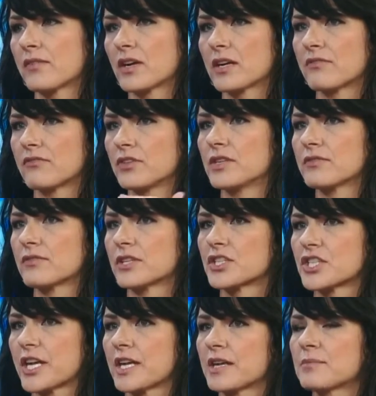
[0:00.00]
I've got a few different
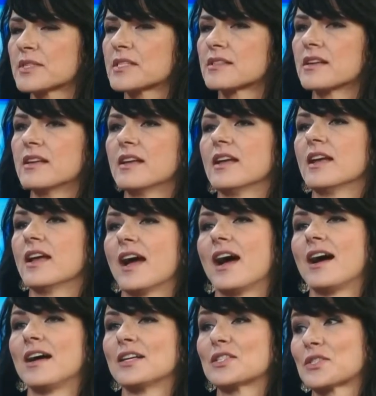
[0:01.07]
shapes,
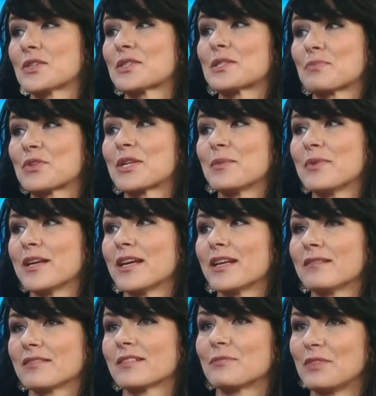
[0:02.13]
so it's pretty
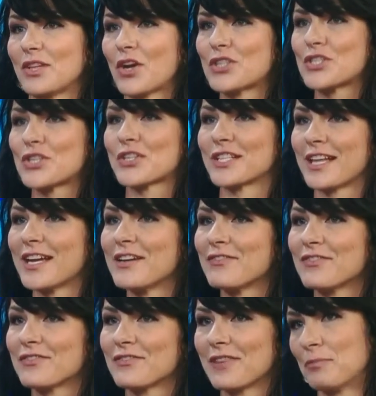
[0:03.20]
big, larger than
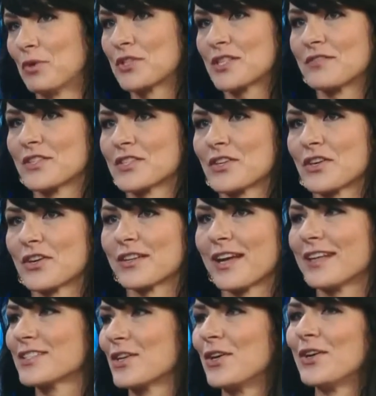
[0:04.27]
life. Most of us aren't
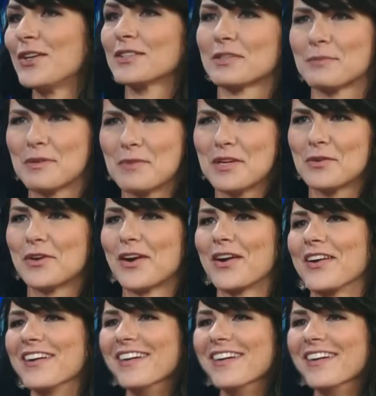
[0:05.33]
that tall. Well, maybe you are.